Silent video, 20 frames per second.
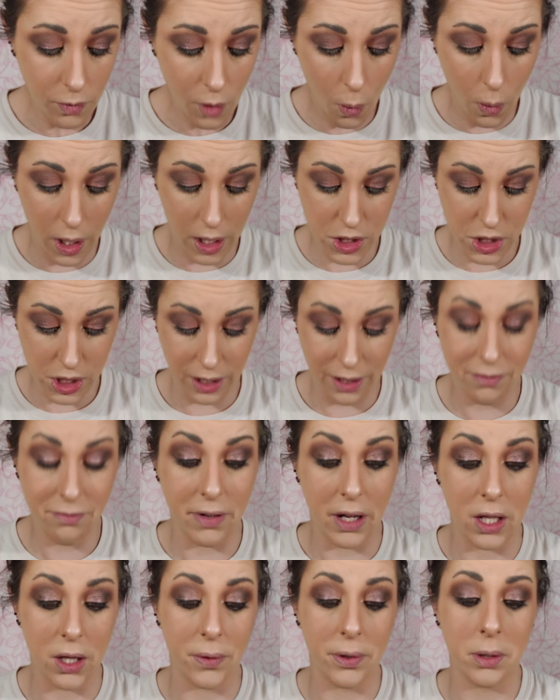watching and
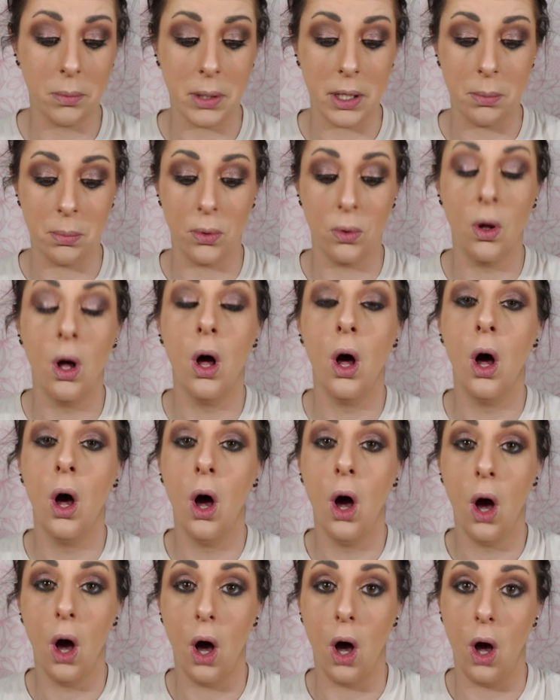following people
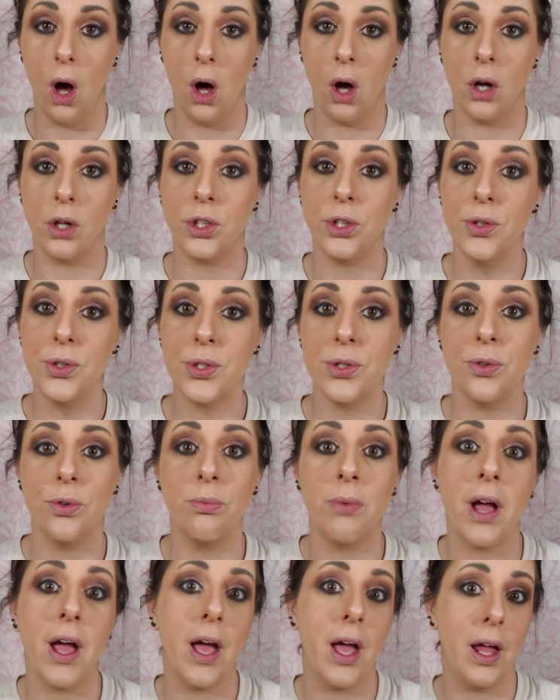on YouTube.
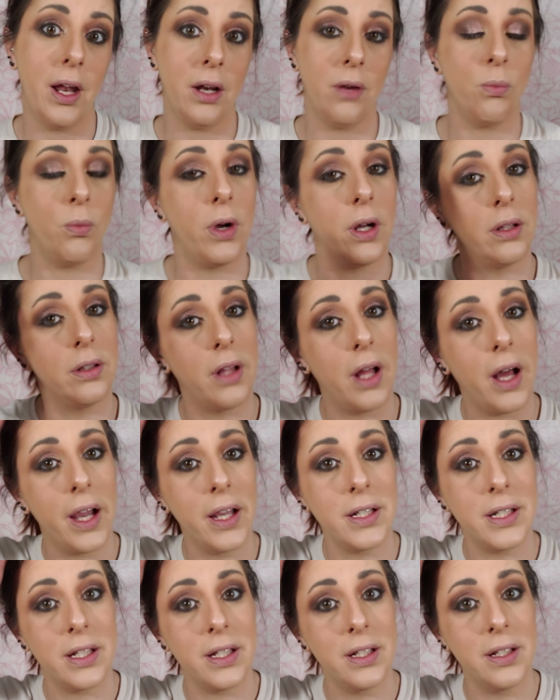And, well, I
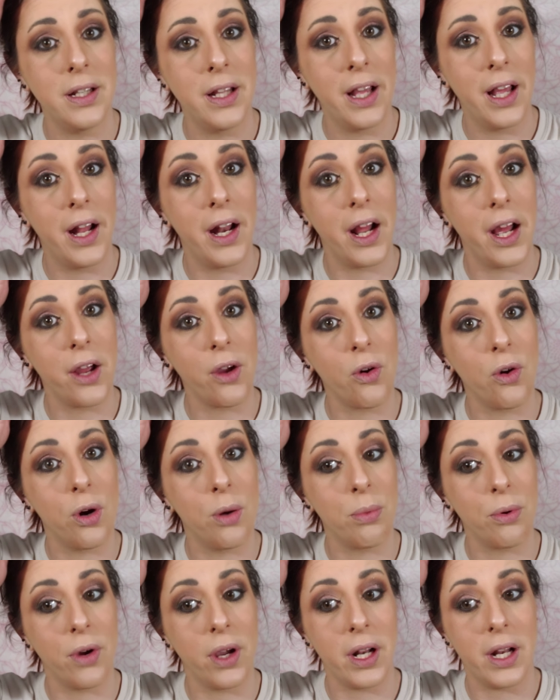did. And I
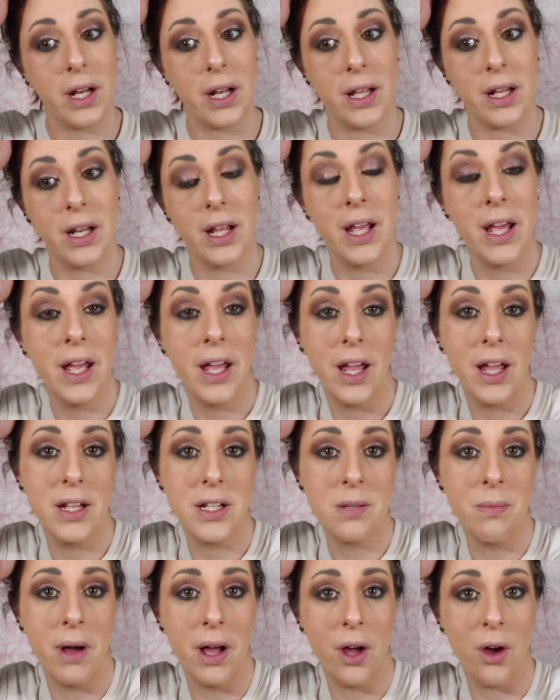incorporated it
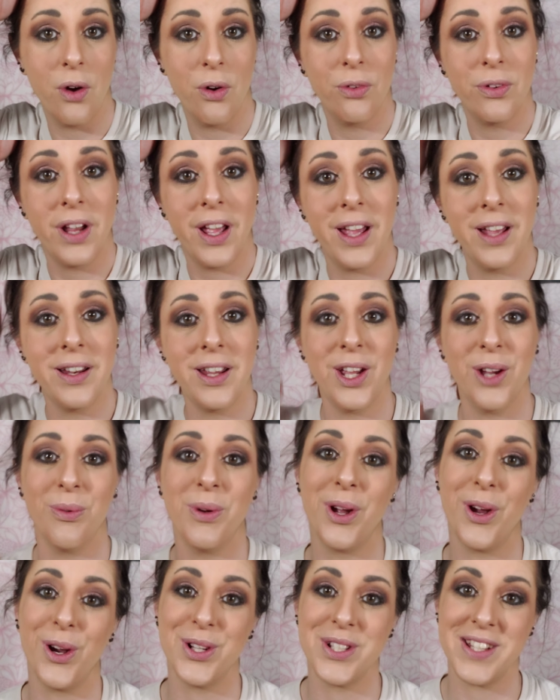into my own. And here
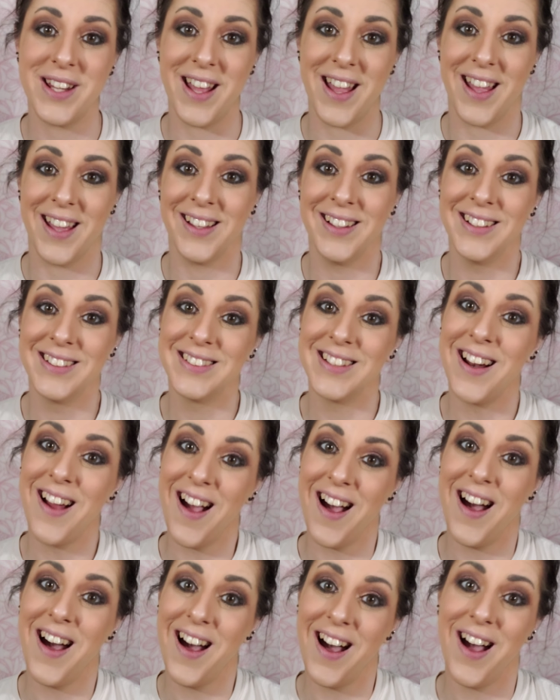we are today.
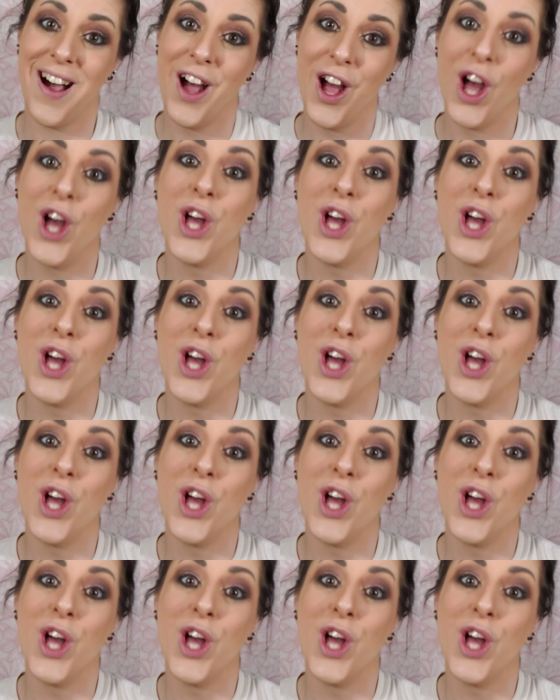Ta-da!